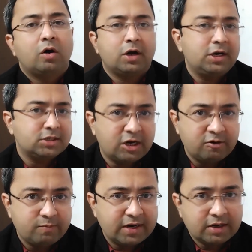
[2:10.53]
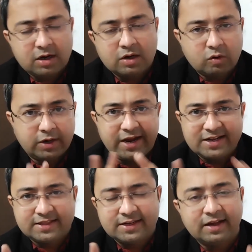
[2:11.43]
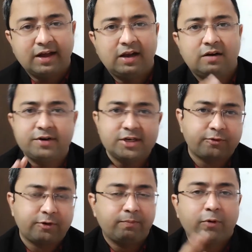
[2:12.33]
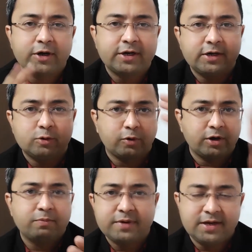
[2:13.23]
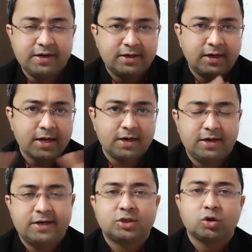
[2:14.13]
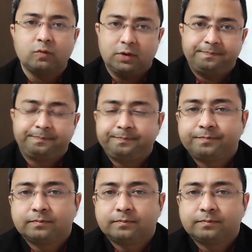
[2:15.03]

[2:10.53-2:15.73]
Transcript: or I'll drive my car or anything, and I'll reach from point A to point B. Done. It's over.